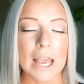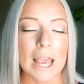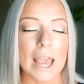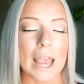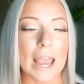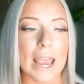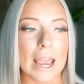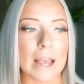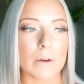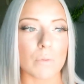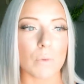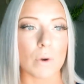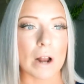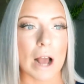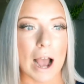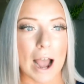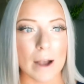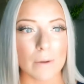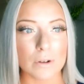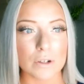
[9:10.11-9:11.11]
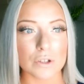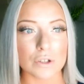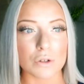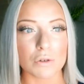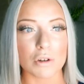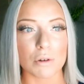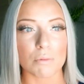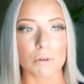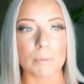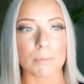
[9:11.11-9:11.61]
And when I was new
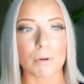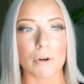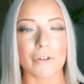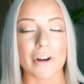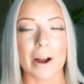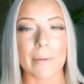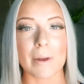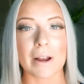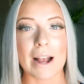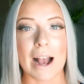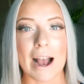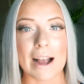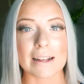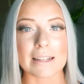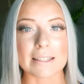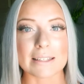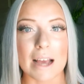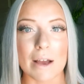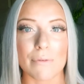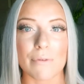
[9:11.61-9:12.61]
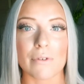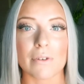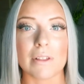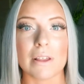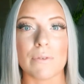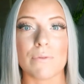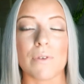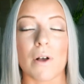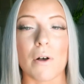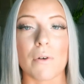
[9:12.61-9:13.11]
into reprogramming, I definitely
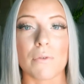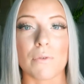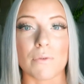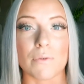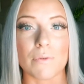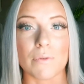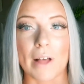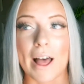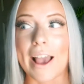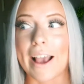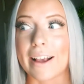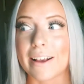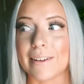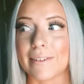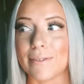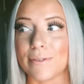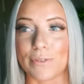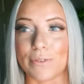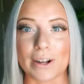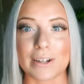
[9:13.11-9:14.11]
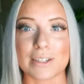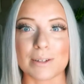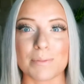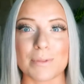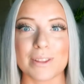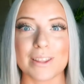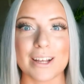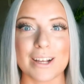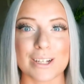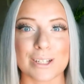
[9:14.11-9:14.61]
fell like victim to
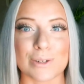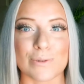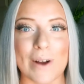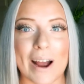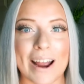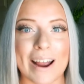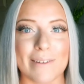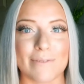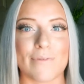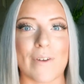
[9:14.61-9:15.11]
this, right?